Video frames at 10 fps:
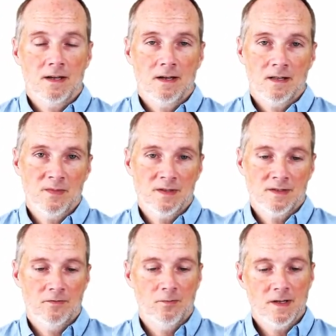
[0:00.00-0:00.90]
elements
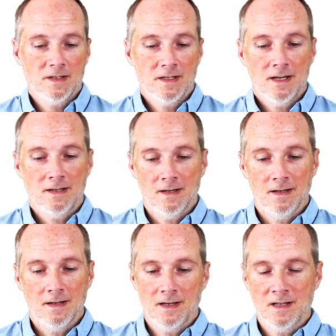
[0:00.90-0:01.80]
of one set and
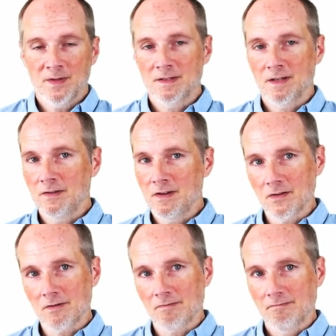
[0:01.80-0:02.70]
the elements of another.